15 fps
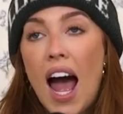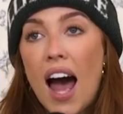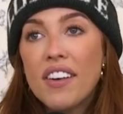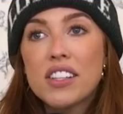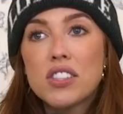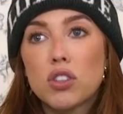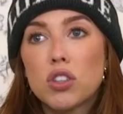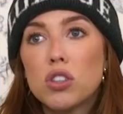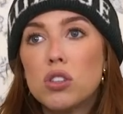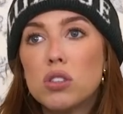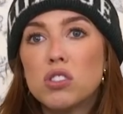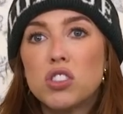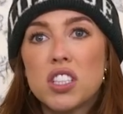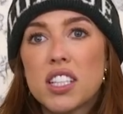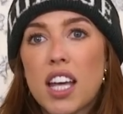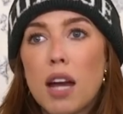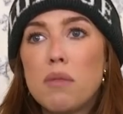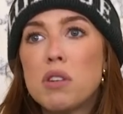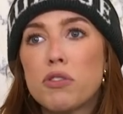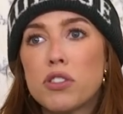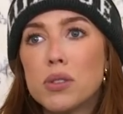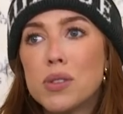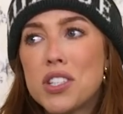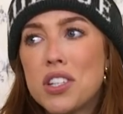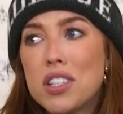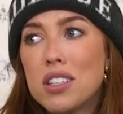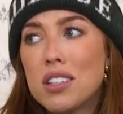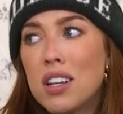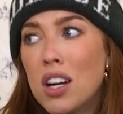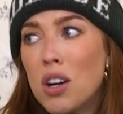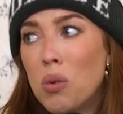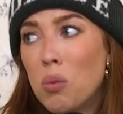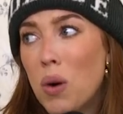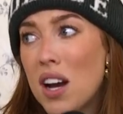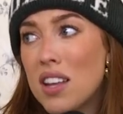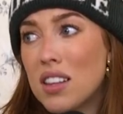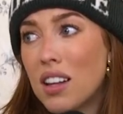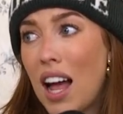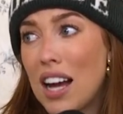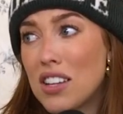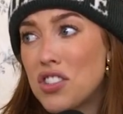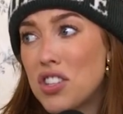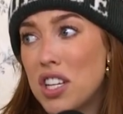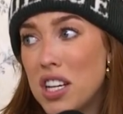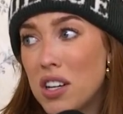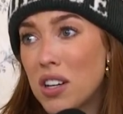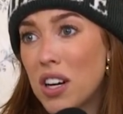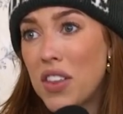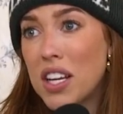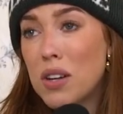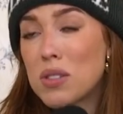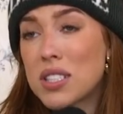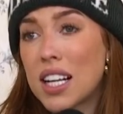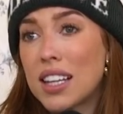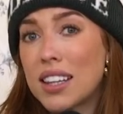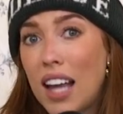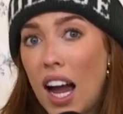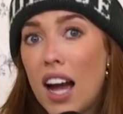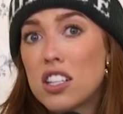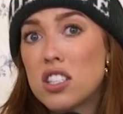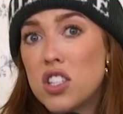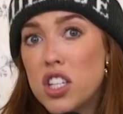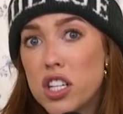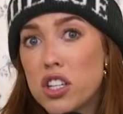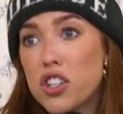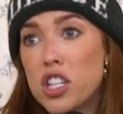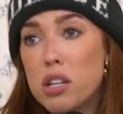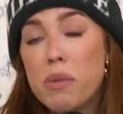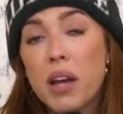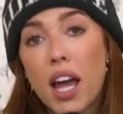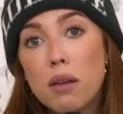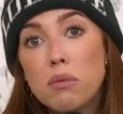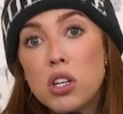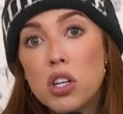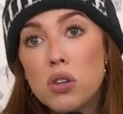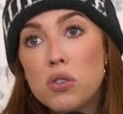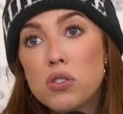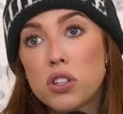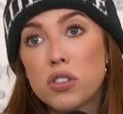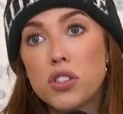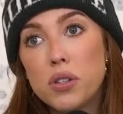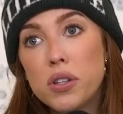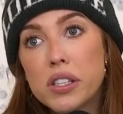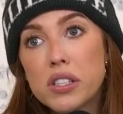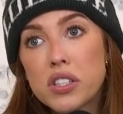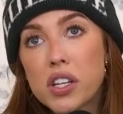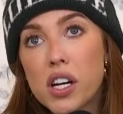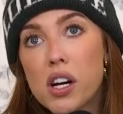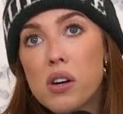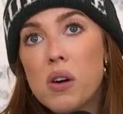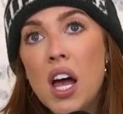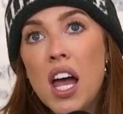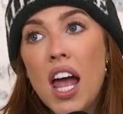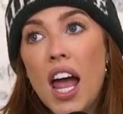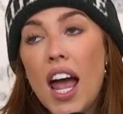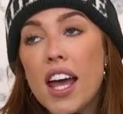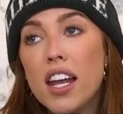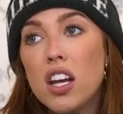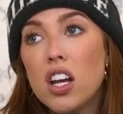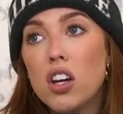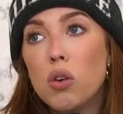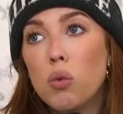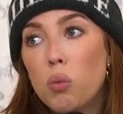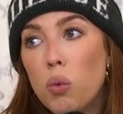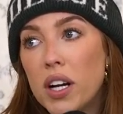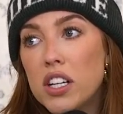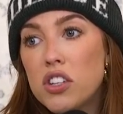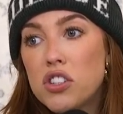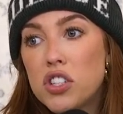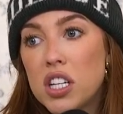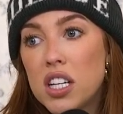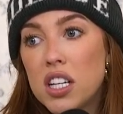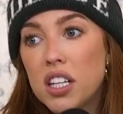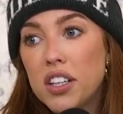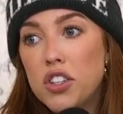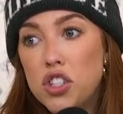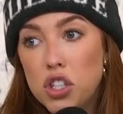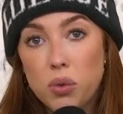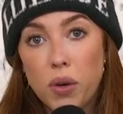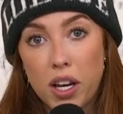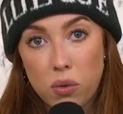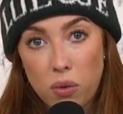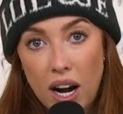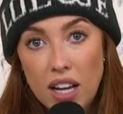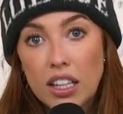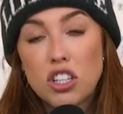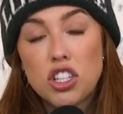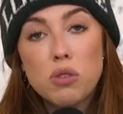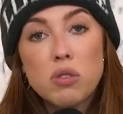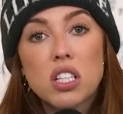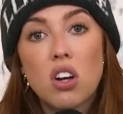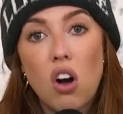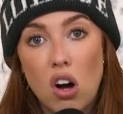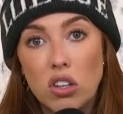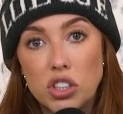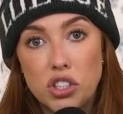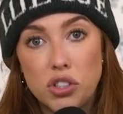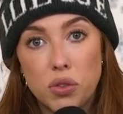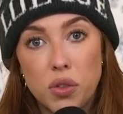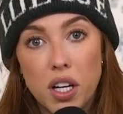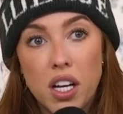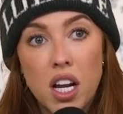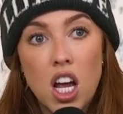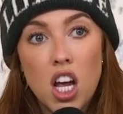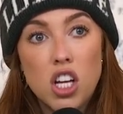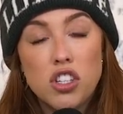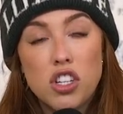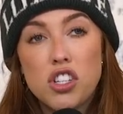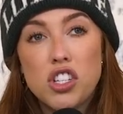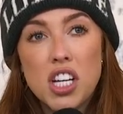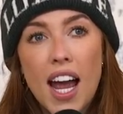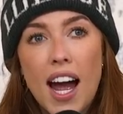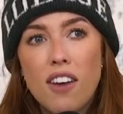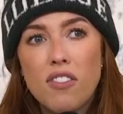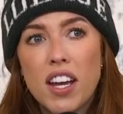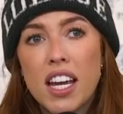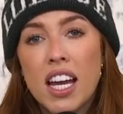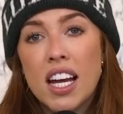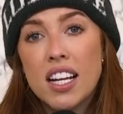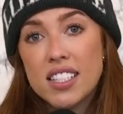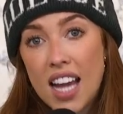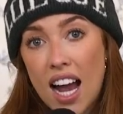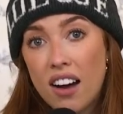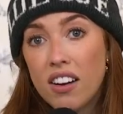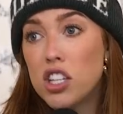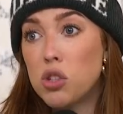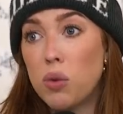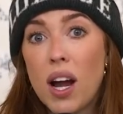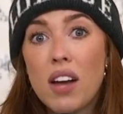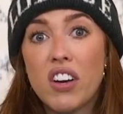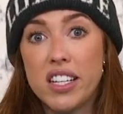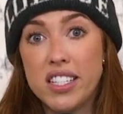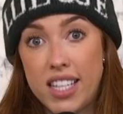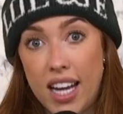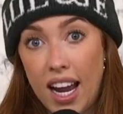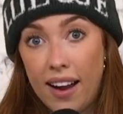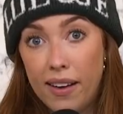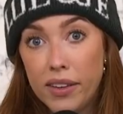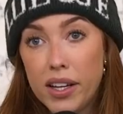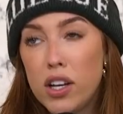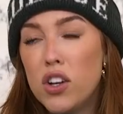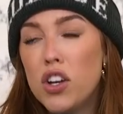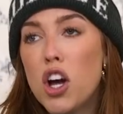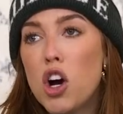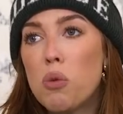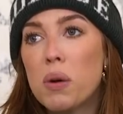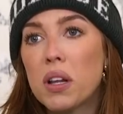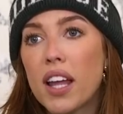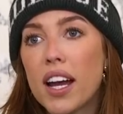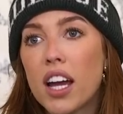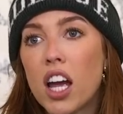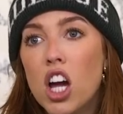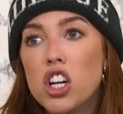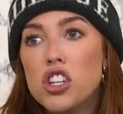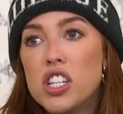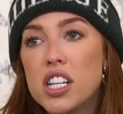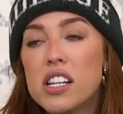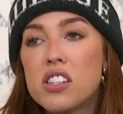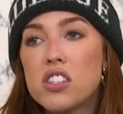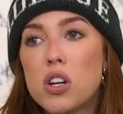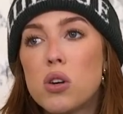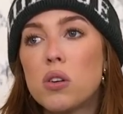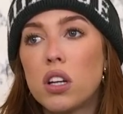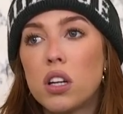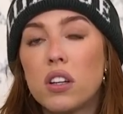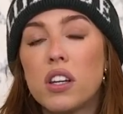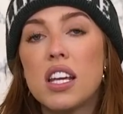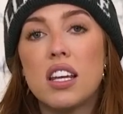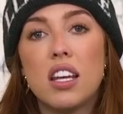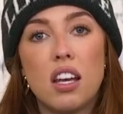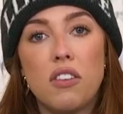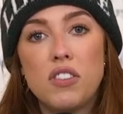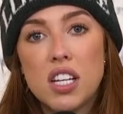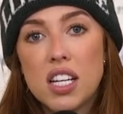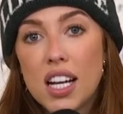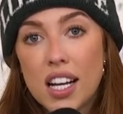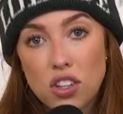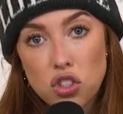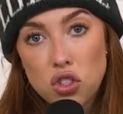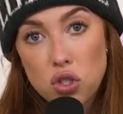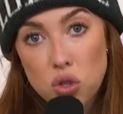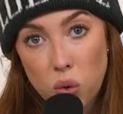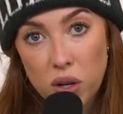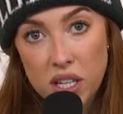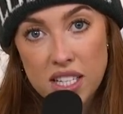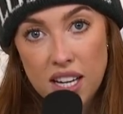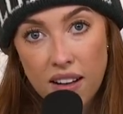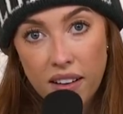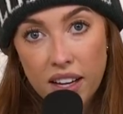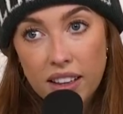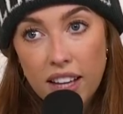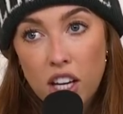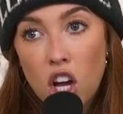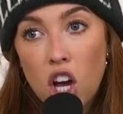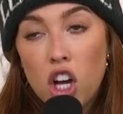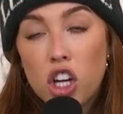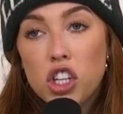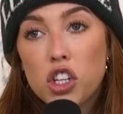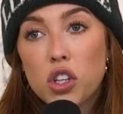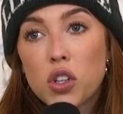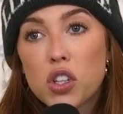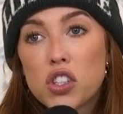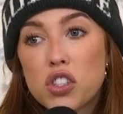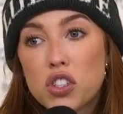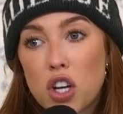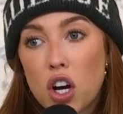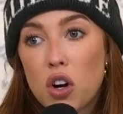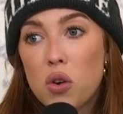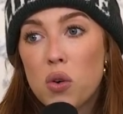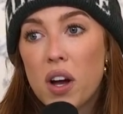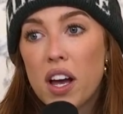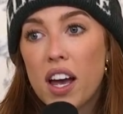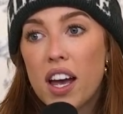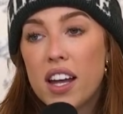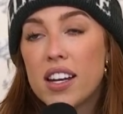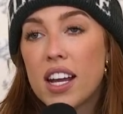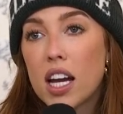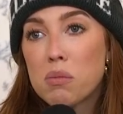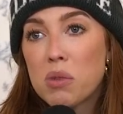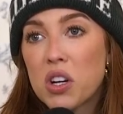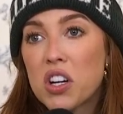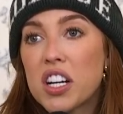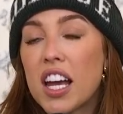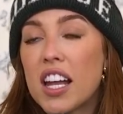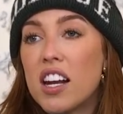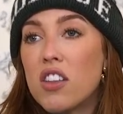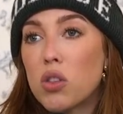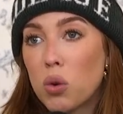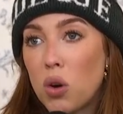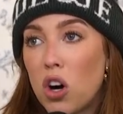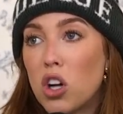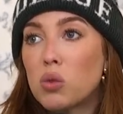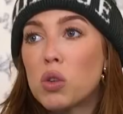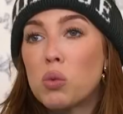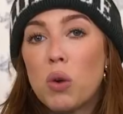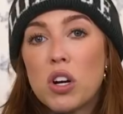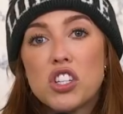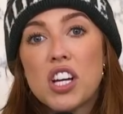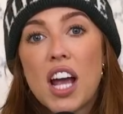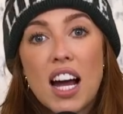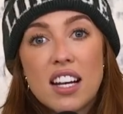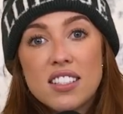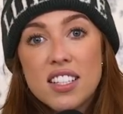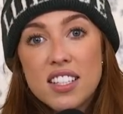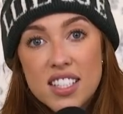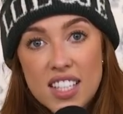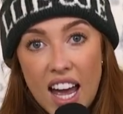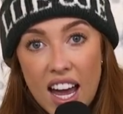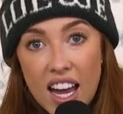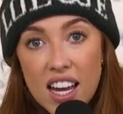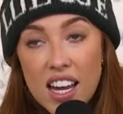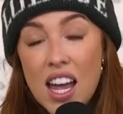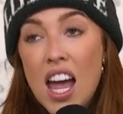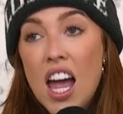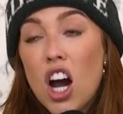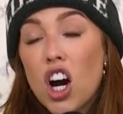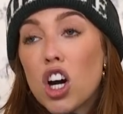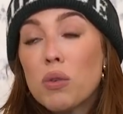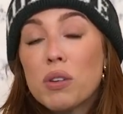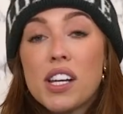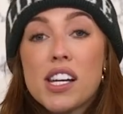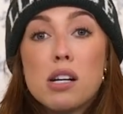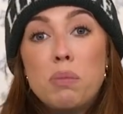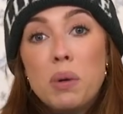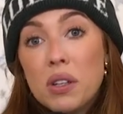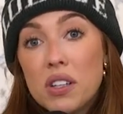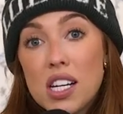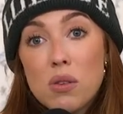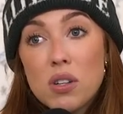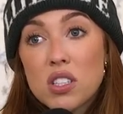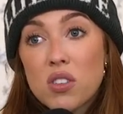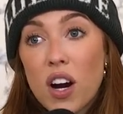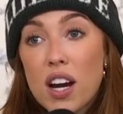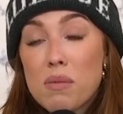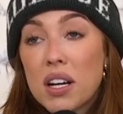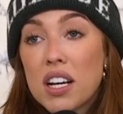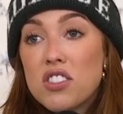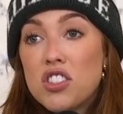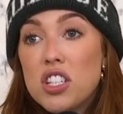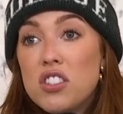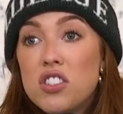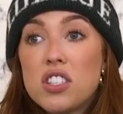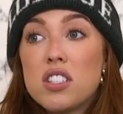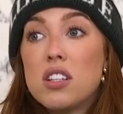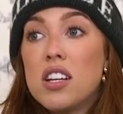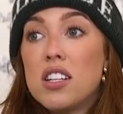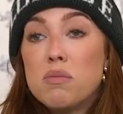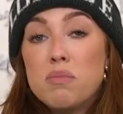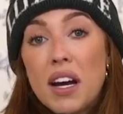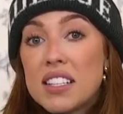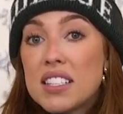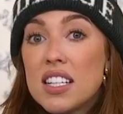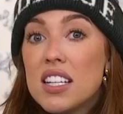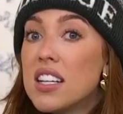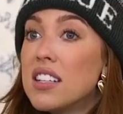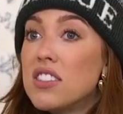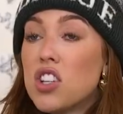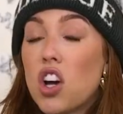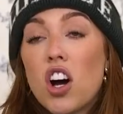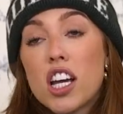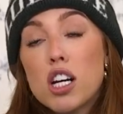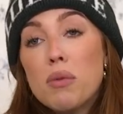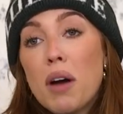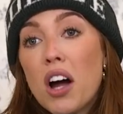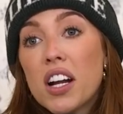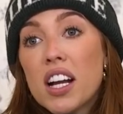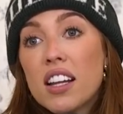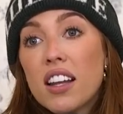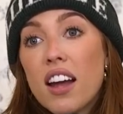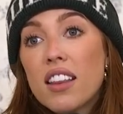Alex Earl just came to fruition, the last year? I think it was like last year she became huge, or 2 years ago. And what is she doing, right? Like she was a college student. Does she have a talent? Do I have a talent? No, but like she is so clearly gifted in storytelling. Like you're so enamored and enthralled with what she has to say. Her relatability was great because she just is messy and talking about it.